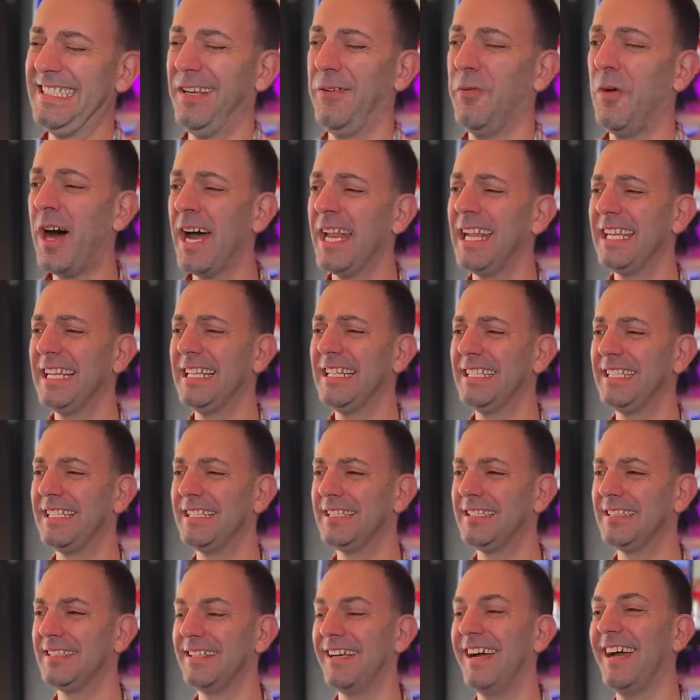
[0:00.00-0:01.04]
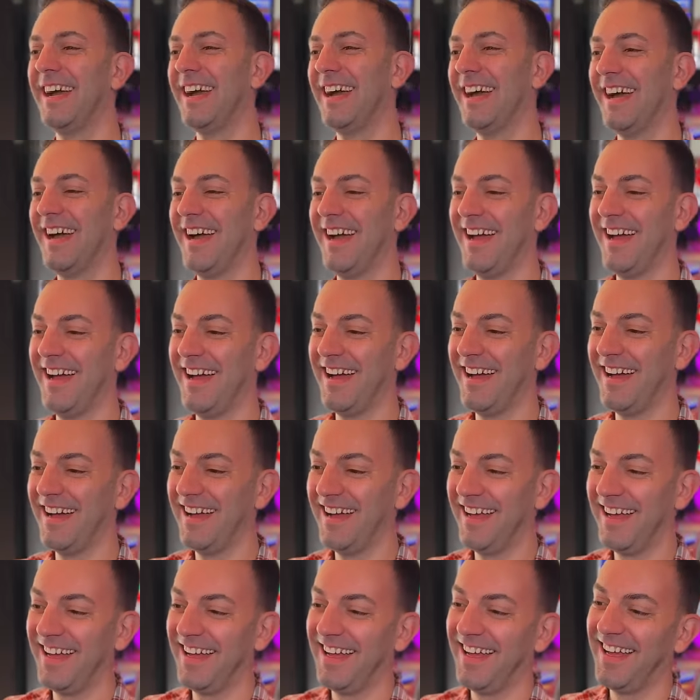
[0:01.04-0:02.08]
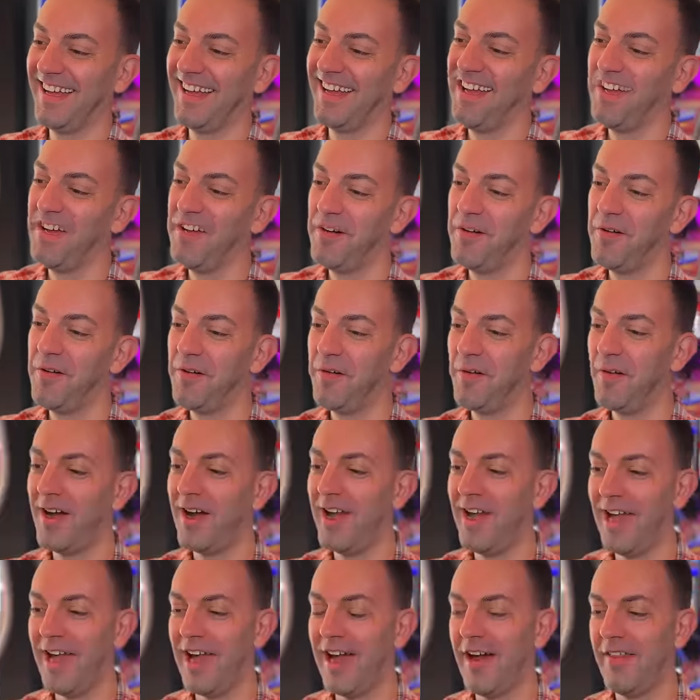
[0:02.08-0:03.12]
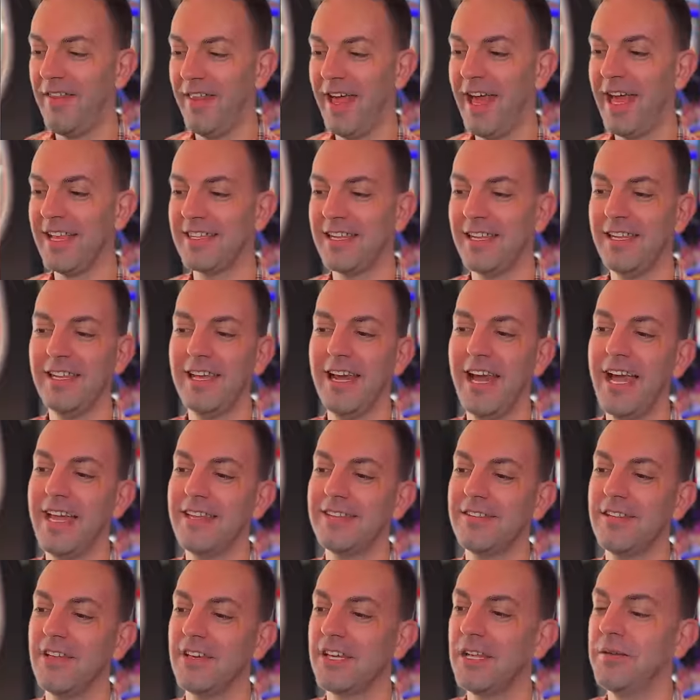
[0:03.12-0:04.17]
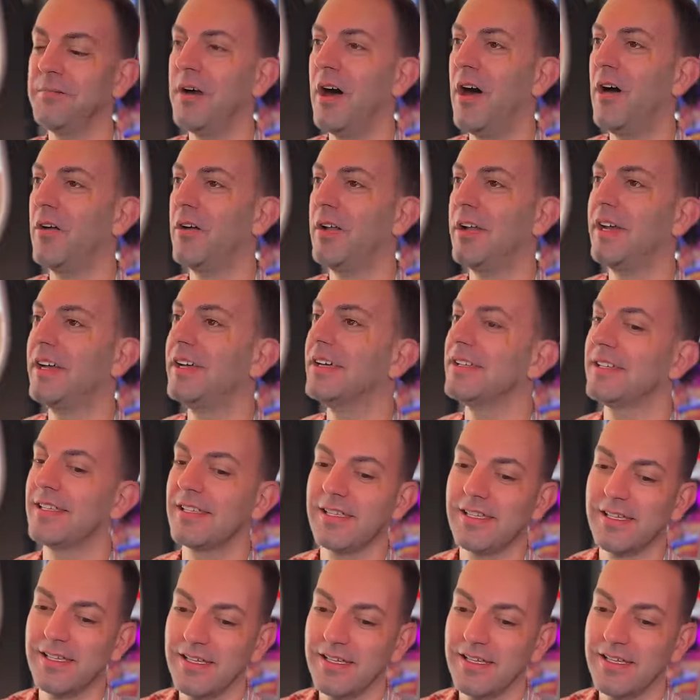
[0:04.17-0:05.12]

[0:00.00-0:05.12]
What? Ah. Wow, that's a nice looking bonus.